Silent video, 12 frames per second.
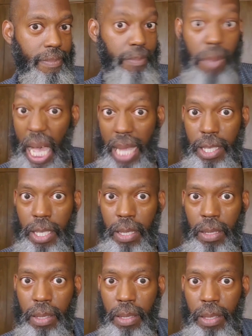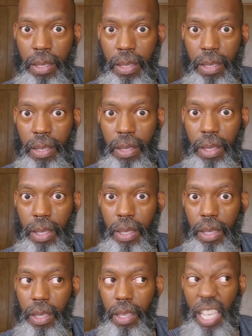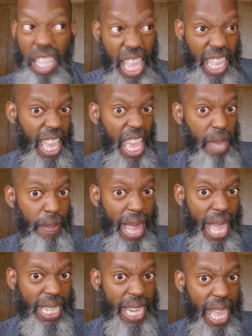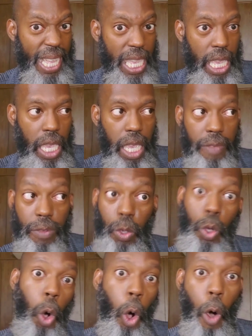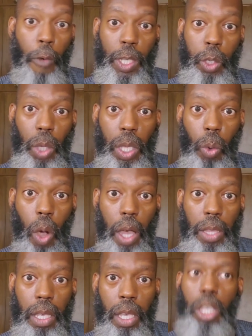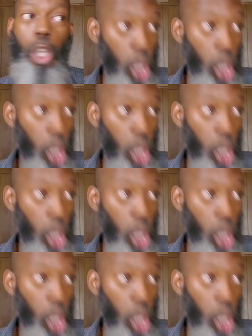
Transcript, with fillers: But in that game, Blackjack, if you go over 21, you